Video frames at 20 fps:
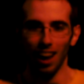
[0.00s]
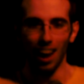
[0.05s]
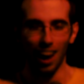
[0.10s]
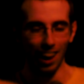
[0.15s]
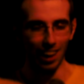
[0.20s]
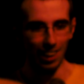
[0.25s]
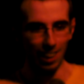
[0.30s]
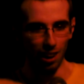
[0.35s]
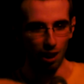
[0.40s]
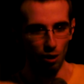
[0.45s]

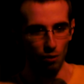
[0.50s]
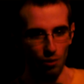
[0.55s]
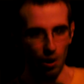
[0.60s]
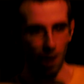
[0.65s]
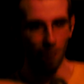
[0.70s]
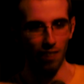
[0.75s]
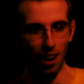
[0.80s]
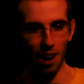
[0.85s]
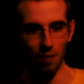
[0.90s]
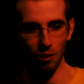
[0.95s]
I love
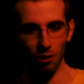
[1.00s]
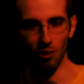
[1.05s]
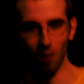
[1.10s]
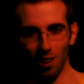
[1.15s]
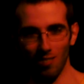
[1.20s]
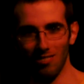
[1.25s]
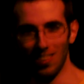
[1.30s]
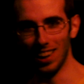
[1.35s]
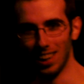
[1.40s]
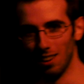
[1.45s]
how
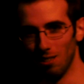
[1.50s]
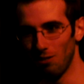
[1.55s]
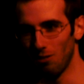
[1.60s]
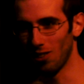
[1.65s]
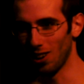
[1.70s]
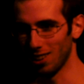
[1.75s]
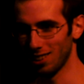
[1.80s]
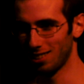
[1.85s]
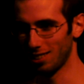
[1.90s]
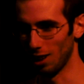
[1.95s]
everyone made a
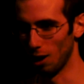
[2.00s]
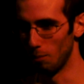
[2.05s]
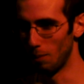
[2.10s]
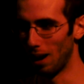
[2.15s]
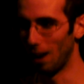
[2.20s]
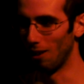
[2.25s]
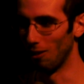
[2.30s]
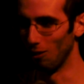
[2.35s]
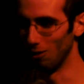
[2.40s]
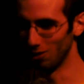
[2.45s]
fuss
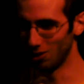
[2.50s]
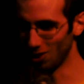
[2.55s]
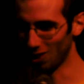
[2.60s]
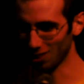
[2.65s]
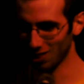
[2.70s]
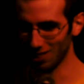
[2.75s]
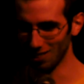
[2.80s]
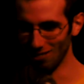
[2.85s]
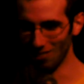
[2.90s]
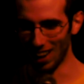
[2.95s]
about
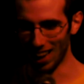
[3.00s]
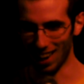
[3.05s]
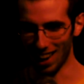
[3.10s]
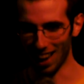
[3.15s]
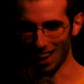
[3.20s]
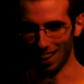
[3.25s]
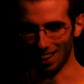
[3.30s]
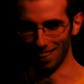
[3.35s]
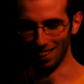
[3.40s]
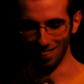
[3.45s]
Dr.
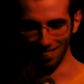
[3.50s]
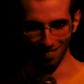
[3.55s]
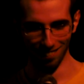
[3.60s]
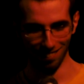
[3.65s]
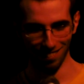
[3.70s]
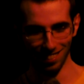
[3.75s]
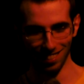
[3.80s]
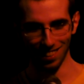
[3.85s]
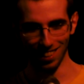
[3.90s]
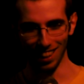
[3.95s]
Manhattan
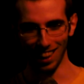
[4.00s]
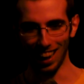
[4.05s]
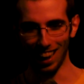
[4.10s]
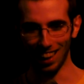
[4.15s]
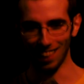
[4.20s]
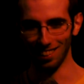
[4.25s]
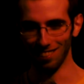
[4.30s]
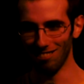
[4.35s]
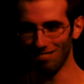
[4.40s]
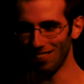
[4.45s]

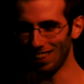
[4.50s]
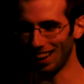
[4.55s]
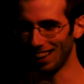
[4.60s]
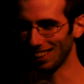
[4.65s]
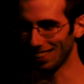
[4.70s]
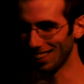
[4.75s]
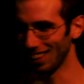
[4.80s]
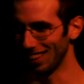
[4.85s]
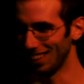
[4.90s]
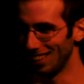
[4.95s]
and the
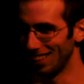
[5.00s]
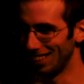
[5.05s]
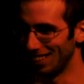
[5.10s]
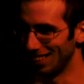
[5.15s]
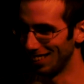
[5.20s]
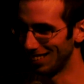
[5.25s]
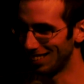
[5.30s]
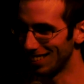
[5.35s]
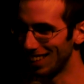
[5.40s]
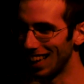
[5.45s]
fact that he
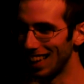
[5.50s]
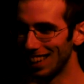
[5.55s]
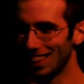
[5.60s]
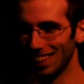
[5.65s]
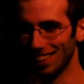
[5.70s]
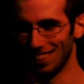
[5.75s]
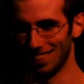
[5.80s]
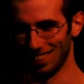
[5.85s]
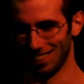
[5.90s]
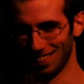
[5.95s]
is
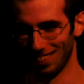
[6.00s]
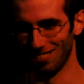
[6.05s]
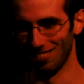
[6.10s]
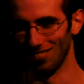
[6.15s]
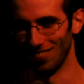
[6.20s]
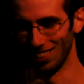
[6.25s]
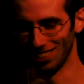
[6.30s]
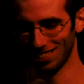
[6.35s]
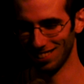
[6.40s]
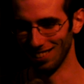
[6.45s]
naked for
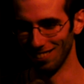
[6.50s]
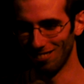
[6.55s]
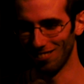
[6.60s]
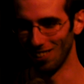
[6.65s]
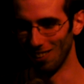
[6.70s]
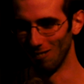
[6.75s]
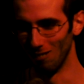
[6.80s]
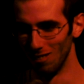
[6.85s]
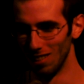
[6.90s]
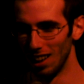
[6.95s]
most of the
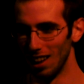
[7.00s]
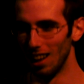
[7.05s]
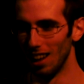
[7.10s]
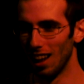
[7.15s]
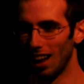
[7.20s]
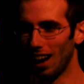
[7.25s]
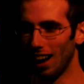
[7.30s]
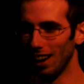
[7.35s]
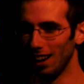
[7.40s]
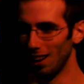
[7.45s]
film.
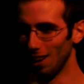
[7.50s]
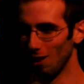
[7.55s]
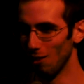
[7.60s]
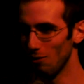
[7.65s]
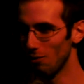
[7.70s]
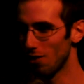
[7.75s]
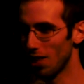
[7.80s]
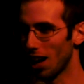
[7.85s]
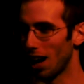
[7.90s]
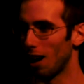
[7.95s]
I
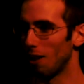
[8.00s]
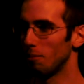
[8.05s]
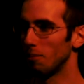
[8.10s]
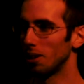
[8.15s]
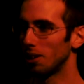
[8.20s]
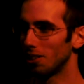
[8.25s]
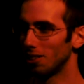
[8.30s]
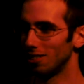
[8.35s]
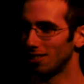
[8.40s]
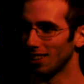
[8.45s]
love that
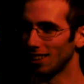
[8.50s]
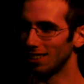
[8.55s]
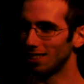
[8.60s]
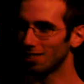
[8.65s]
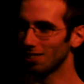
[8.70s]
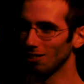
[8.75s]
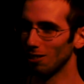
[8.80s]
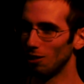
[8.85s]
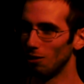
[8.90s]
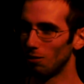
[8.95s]
because
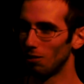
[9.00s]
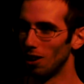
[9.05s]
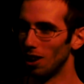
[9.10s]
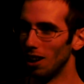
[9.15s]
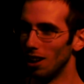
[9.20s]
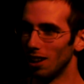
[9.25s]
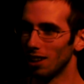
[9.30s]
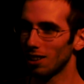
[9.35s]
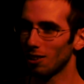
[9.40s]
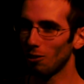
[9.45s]
it's sort of
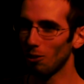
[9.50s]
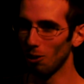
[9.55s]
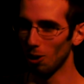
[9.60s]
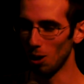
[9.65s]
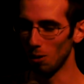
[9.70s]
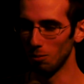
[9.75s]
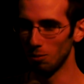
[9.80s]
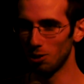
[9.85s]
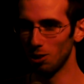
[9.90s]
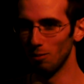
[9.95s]

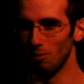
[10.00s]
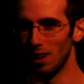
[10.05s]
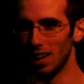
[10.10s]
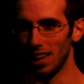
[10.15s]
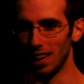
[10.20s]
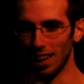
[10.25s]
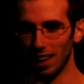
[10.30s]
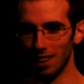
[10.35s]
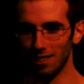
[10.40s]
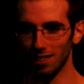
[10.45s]
cropped to
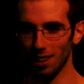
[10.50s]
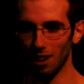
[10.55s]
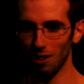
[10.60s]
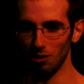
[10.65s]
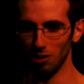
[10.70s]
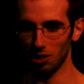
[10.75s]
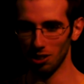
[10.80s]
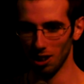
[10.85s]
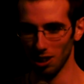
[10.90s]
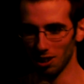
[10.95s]
me as I
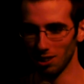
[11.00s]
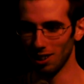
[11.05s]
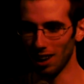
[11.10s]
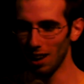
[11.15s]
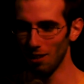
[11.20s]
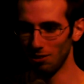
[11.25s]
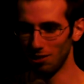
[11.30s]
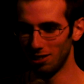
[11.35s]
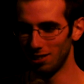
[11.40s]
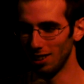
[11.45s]
was, because I
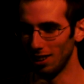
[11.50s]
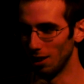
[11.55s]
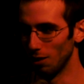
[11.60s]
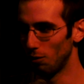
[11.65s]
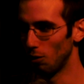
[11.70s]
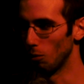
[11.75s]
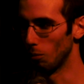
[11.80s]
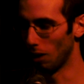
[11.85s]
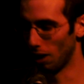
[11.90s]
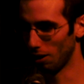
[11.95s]
haven't seen the
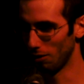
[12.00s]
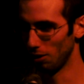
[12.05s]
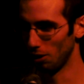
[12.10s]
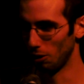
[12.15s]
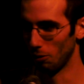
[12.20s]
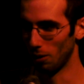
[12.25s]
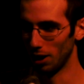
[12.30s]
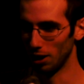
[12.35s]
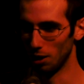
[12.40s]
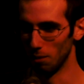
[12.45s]
film, I only
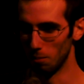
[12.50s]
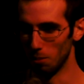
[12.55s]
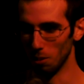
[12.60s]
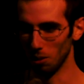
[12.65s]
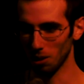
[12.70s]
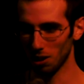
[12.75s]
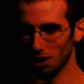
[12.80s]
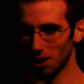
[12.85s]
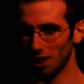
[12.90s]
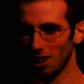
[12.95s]
read the
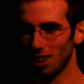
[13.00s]
book,